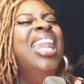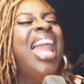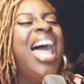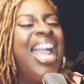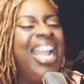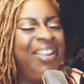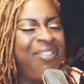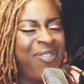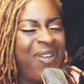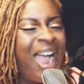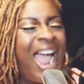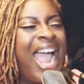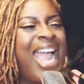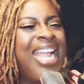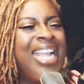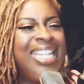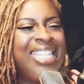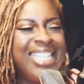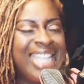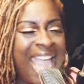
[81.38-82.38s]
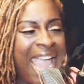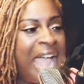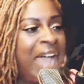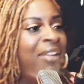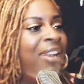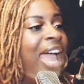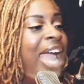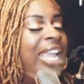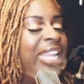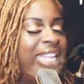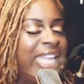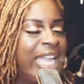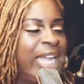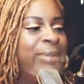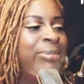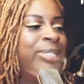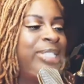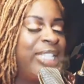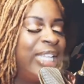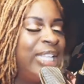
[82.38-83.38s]
Like right now, like,
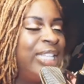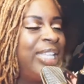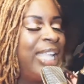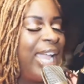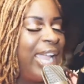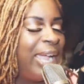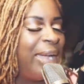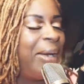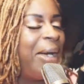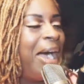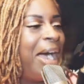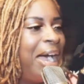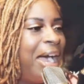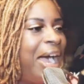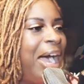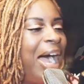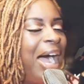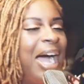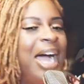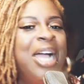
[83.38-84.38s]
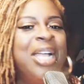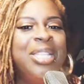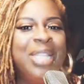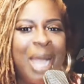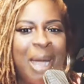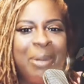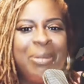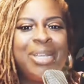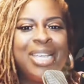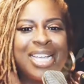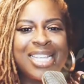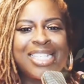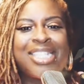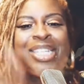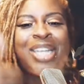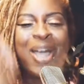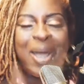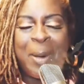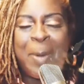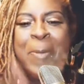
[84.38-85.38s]
yeah, I'm sitting down. Uh huh. No,
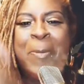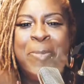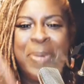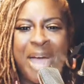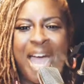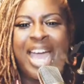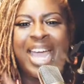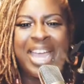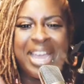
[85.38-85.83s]
get your butt